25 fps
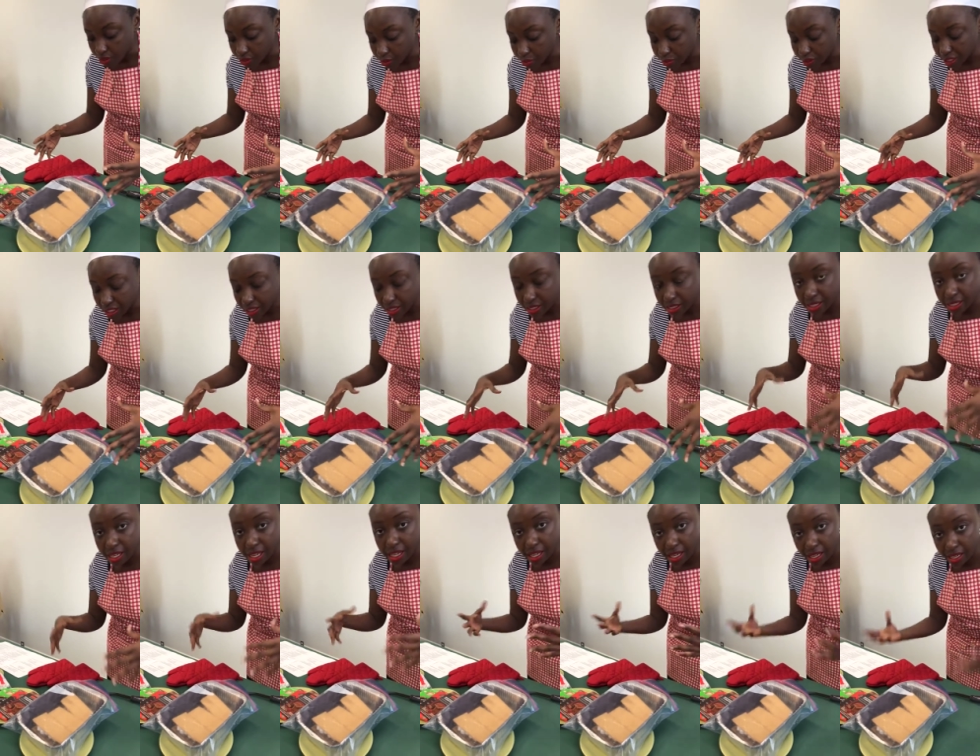begins to
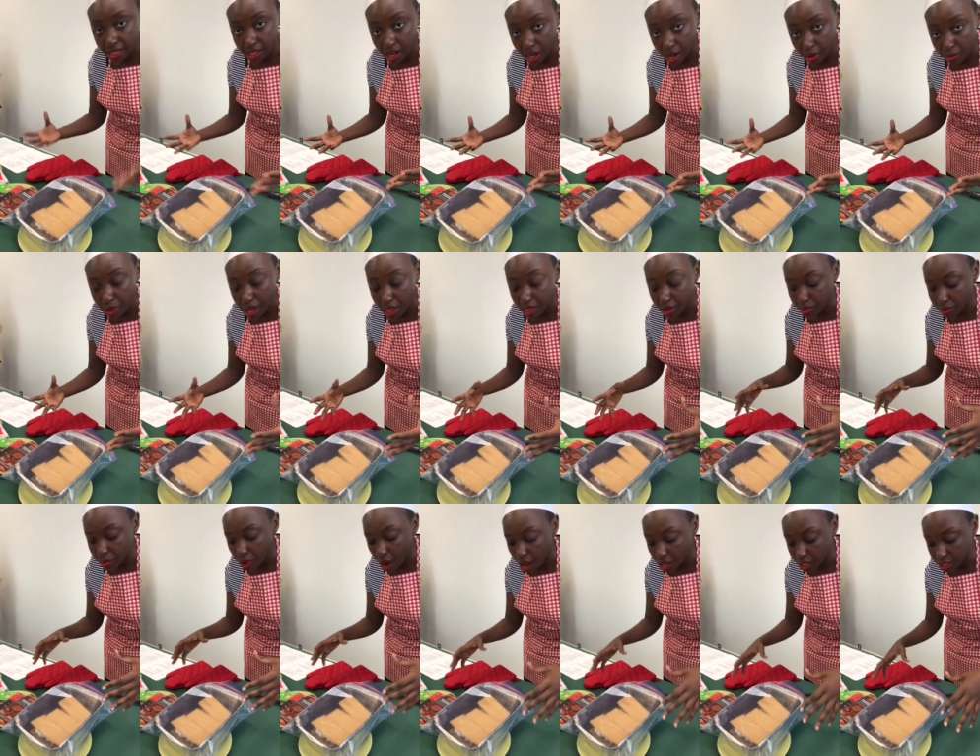heat up and the
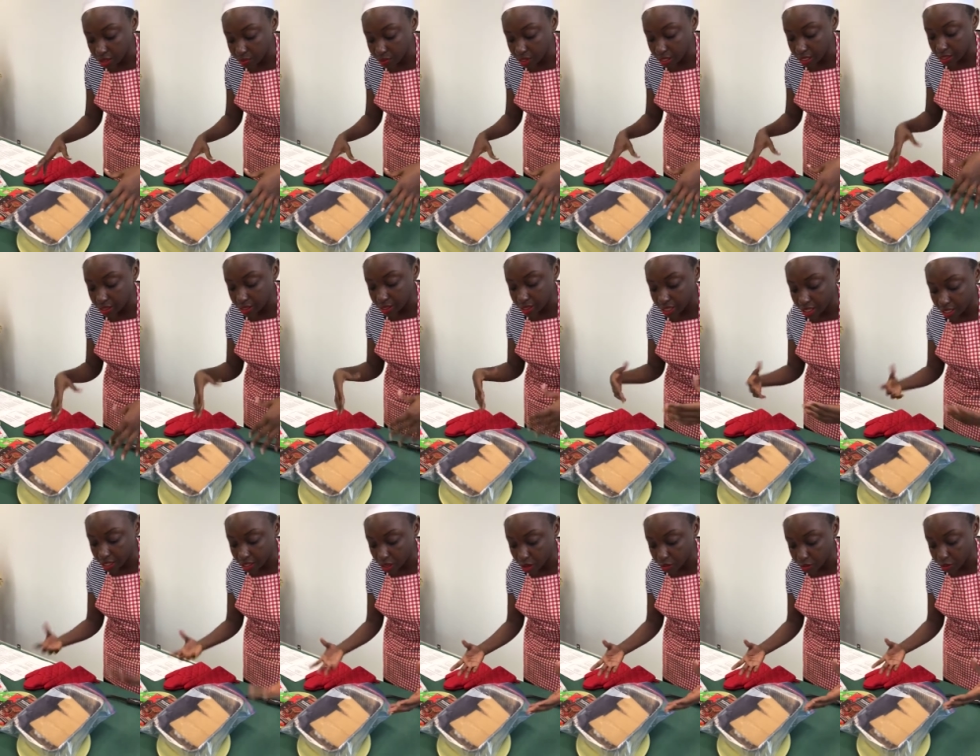box begins to heat
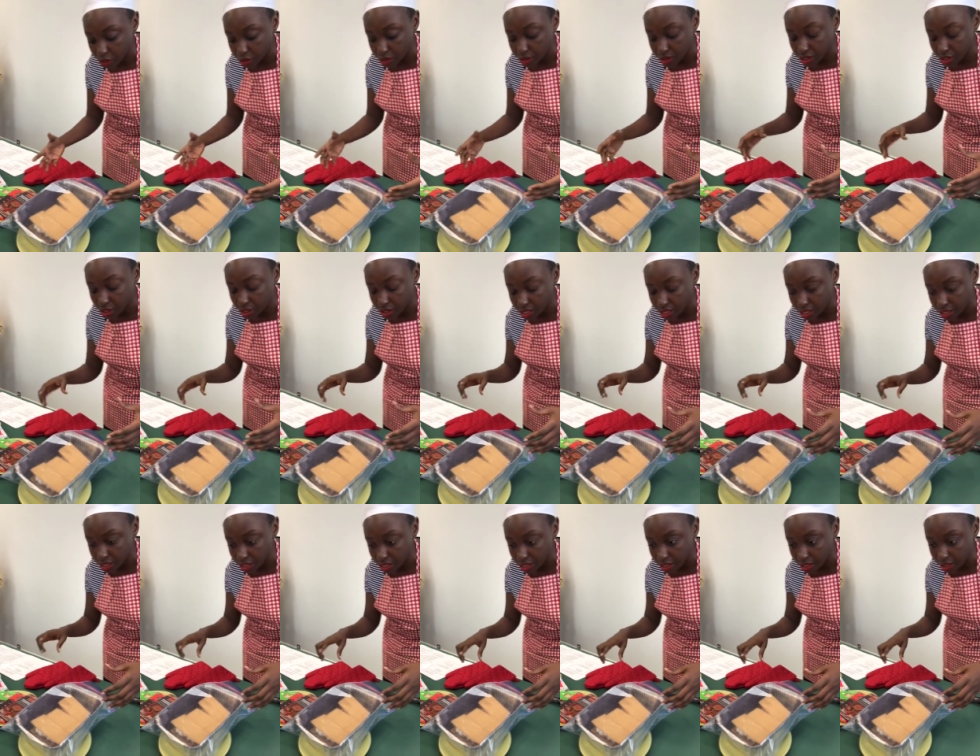up and you start to
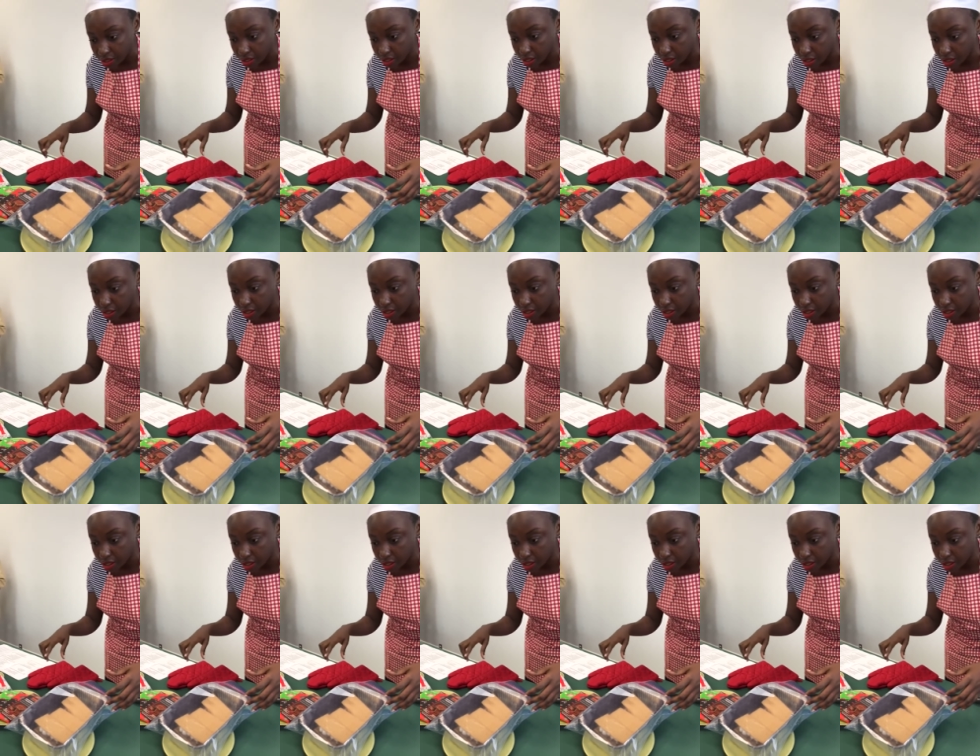see the